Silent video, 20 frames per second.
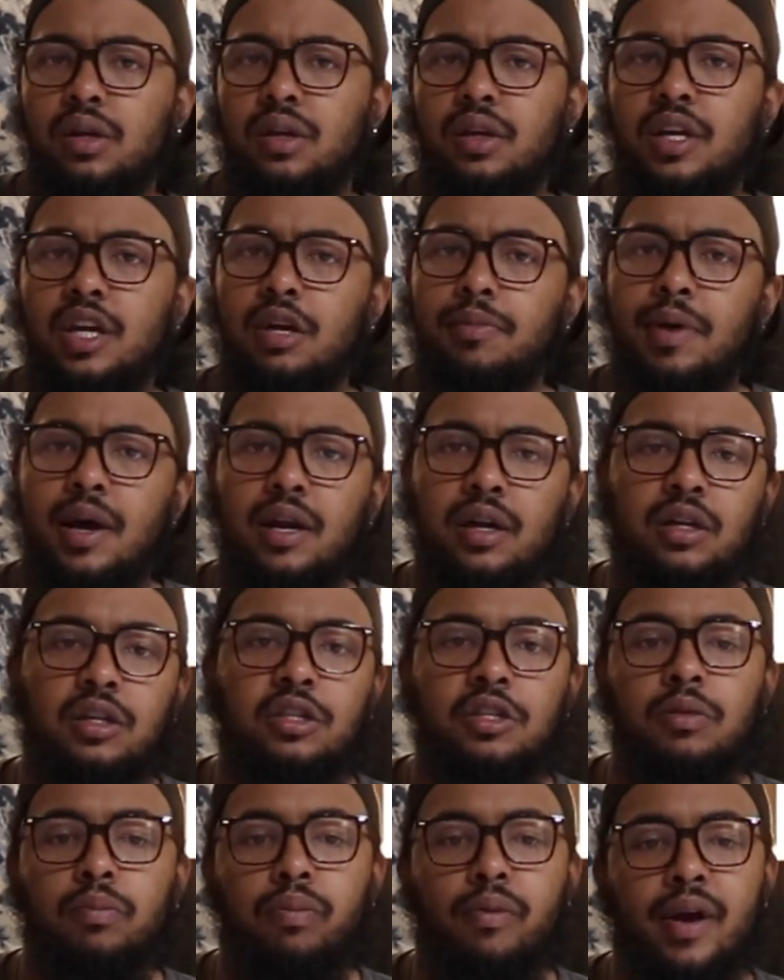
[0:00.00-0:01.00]
Get them at a
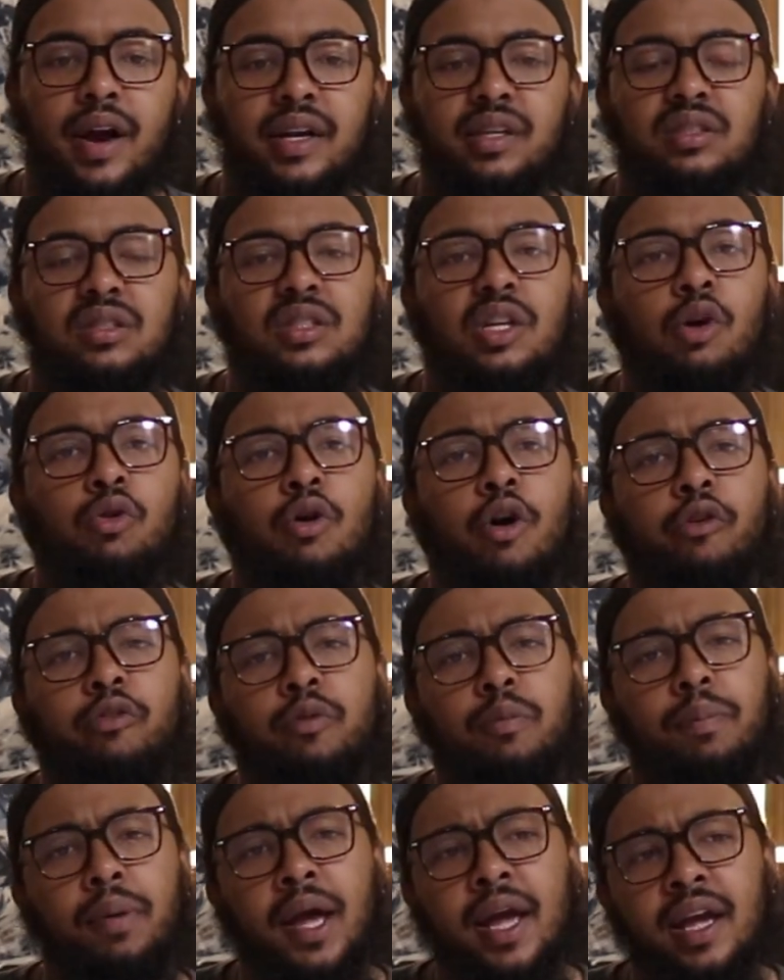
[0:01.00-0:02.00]
good price. Don't
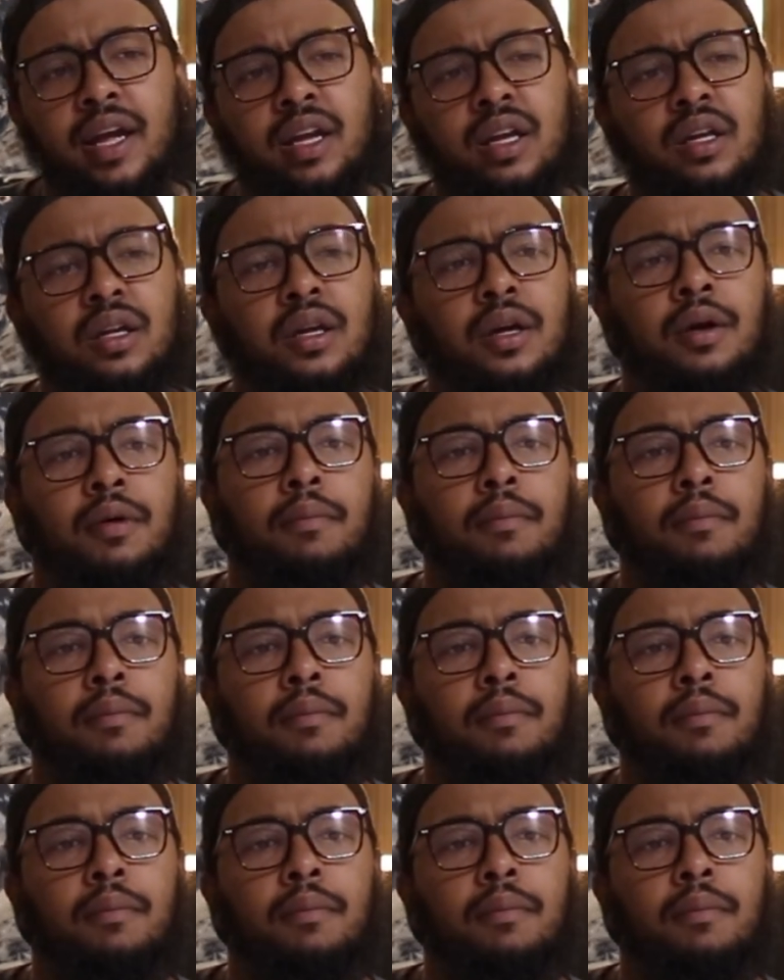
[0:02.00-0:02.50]
overpay.